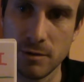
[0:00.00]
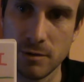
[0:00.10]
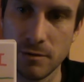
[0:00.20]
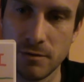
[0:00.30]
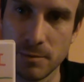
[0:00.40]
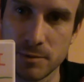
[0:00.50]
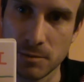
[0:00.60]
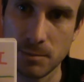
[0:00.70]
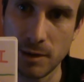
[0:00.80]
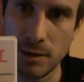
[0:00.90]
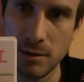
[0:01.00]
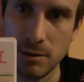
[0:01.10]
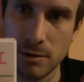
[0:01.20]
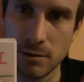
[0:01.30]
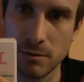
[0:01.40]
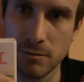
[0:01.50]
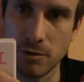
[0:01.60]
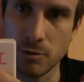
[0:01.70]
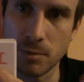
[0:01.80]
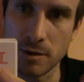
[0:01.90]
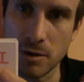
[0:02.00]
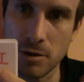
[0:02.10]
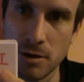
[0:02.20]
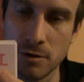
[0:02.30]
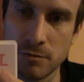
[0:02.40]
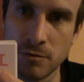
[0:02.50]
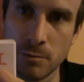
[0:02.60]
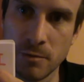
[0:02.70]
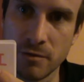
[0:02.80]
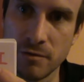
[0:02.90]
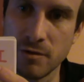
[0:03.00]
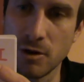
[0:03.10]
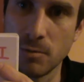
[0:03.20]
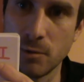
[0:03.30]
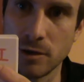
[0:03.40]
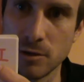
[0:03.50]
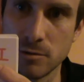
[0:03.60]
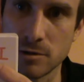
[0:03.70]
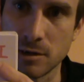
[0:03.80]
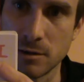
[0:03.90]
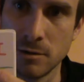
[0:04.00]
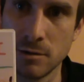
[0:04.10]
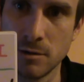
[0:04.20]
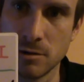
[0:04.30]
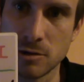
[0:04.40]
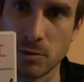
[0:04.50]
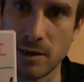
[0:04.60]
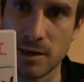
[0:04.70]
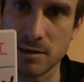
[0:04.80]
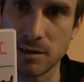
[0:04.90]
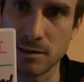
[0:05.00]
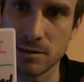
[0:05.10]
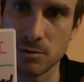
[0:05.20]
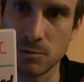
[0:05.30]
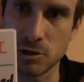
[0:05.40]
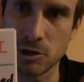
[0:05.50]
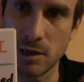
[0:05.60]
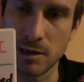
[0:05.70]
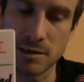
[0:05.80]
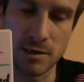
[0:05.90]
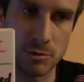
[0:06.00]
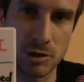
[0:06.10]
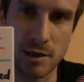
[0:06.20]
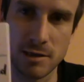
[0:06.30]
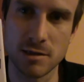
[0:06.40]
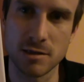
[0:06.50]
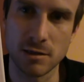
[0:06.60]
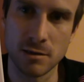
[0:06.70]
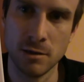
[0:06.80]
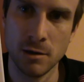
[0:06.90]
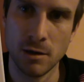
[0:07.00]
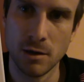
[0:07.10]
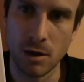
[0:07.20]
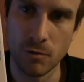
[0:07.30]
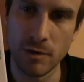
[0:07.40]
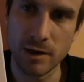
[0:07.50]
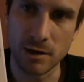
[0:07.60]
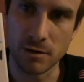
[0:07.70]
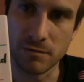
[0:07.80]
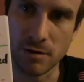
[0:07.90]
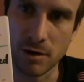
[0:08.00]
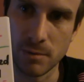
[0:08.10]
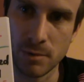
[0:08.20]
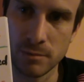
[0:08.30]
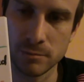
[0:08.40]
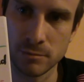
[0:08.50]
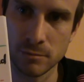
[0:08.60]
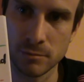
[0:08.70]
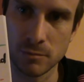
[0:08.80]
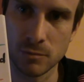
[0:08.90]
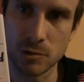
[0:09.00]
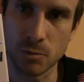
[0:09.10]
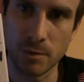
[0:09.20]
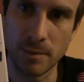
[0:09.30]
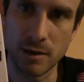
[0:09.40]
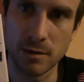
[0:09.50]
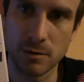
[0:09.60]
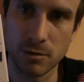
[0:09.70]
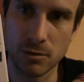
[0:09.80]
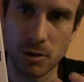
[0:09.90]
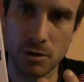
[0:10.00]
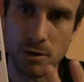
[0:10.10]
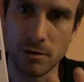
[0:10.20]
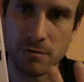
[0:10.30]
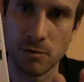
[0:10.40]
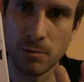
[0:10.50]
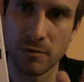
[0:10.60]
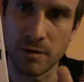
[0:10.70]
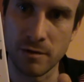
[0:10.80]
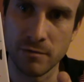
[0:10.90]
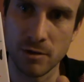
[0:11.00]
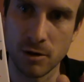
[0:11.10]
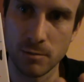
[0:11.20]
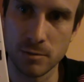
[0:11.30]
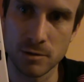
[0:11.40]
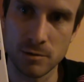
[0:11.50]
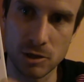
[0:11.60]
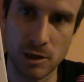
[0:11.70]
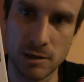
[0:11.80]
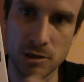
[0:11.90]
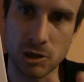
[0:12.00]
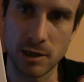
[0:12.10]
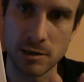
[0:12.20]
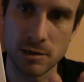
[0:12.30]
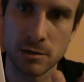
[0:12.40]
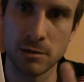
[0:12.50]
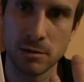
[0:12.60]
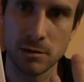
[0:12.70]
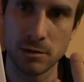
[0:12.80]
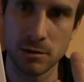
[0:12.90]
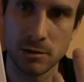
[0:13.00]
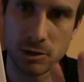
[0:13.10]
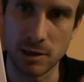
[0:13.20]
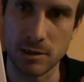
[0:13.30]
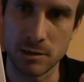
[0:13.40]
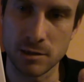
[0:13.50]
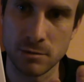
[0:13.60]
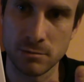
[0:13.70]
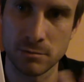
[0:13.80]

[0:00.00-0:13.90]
the verb to be followed by the 3rd form of the verb we're using. So in our sentence it was chase. Now chase is a regular verb, so we make the 3rd form of that verb chase, chased, chased.